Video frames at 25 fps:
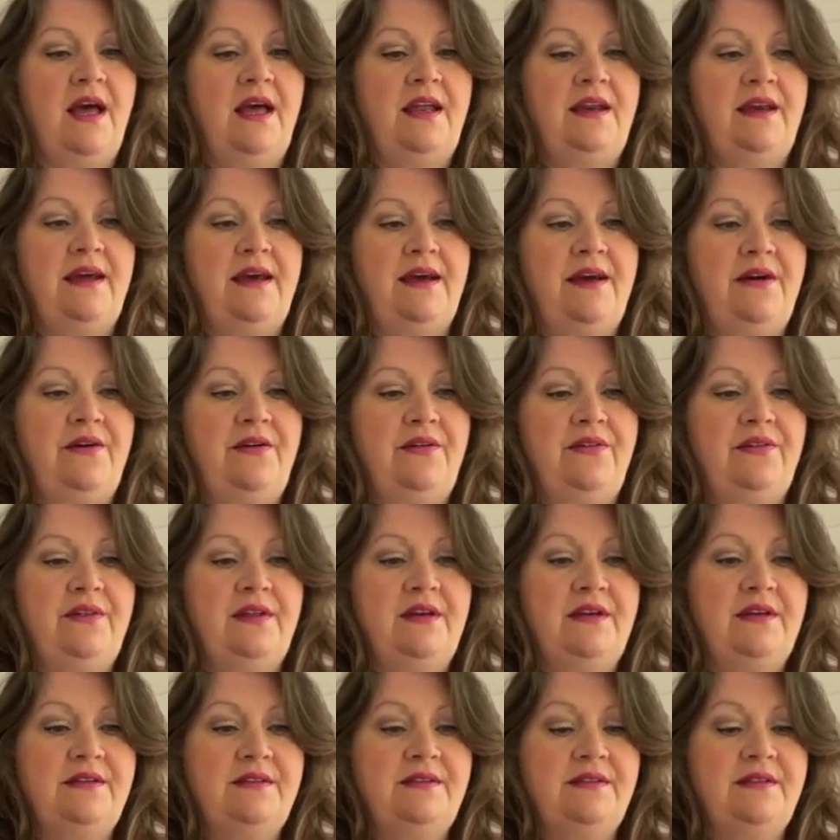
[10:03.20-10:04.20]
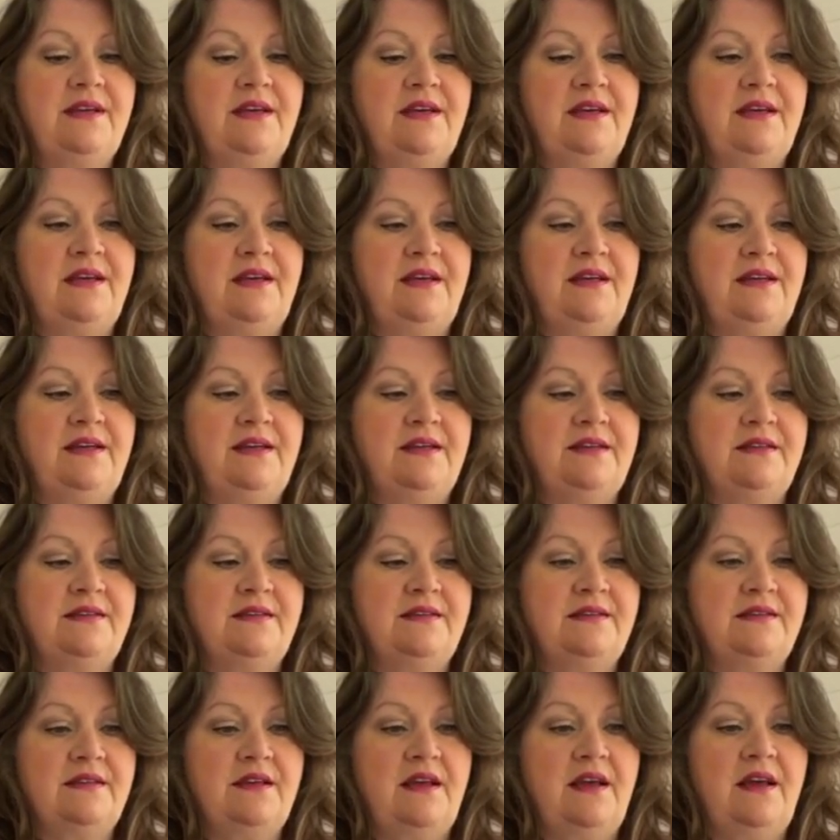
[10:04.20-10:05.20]
Now, this
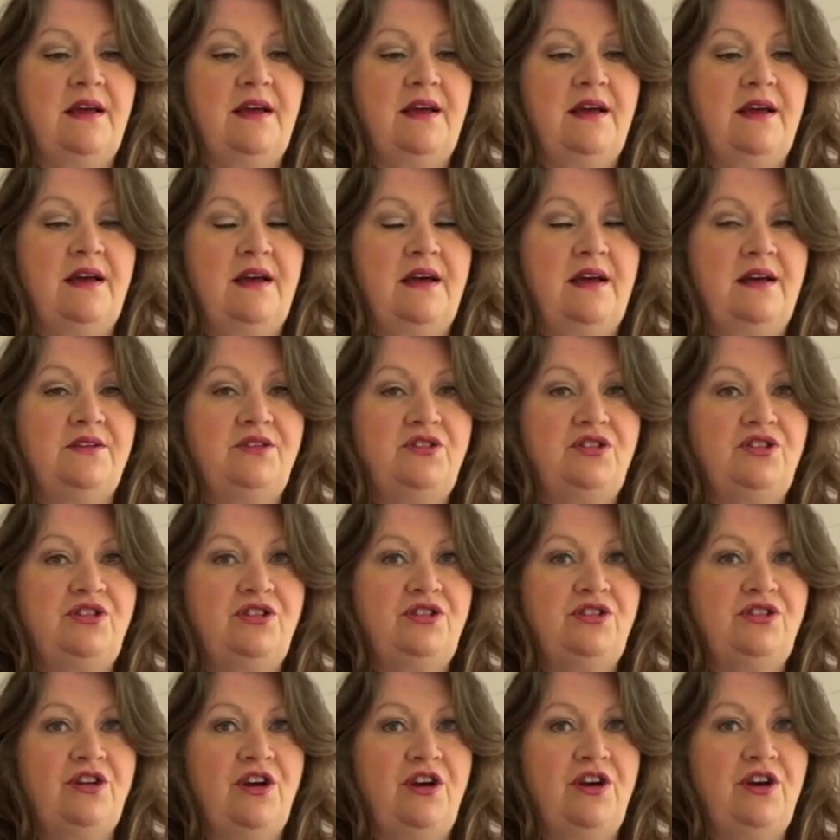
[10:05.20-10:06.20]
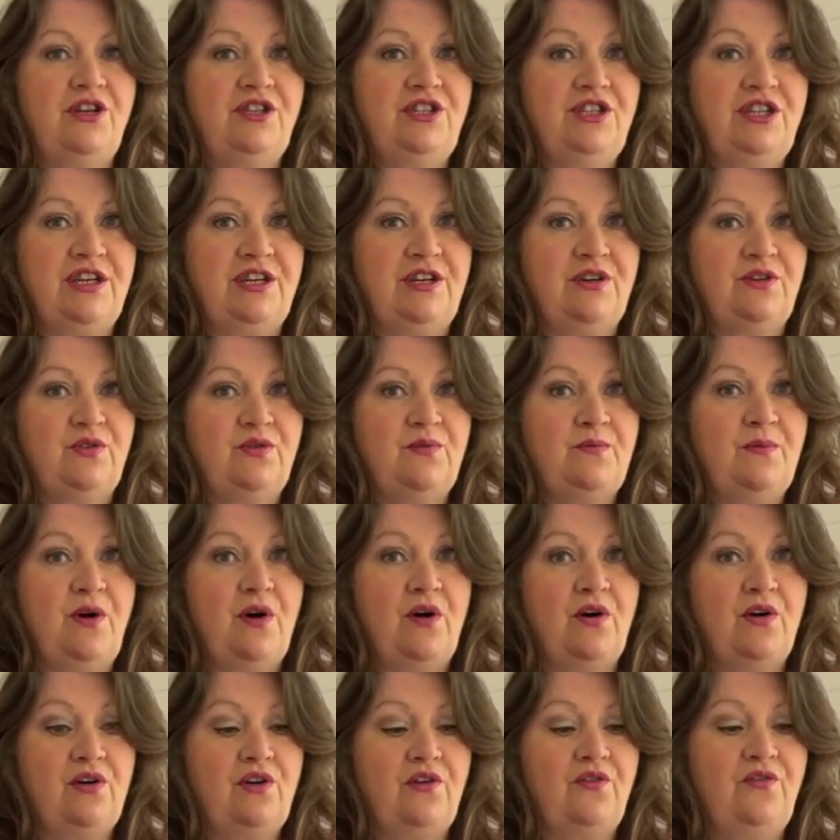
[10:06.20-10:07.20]
is a Churchill
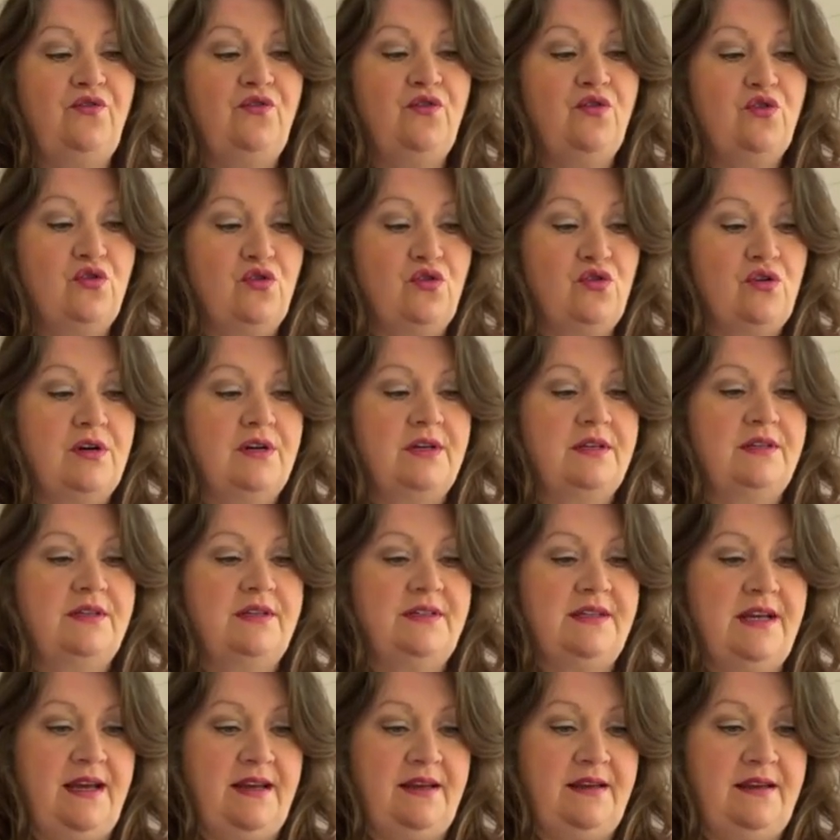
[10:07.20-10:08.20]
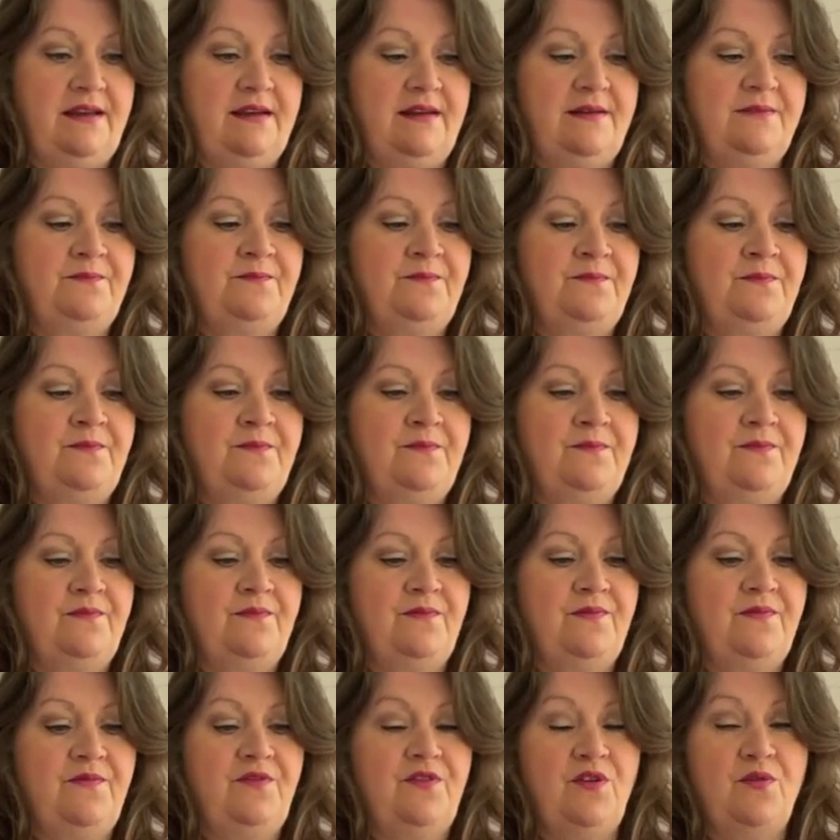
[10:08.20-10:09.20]
Mark IV tank
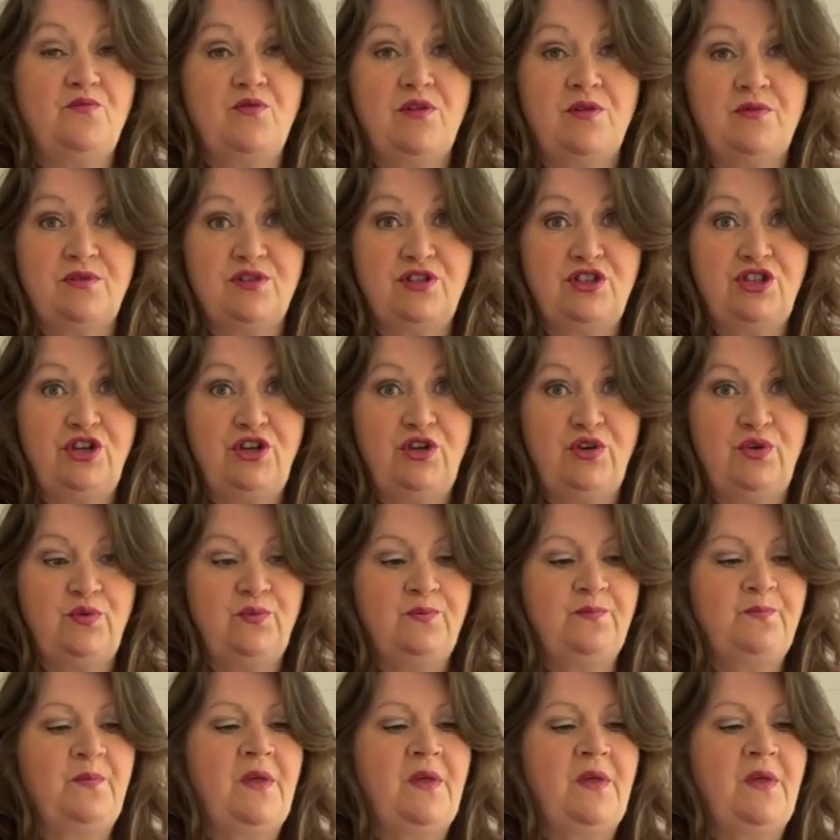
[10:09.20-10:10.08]
from World War II.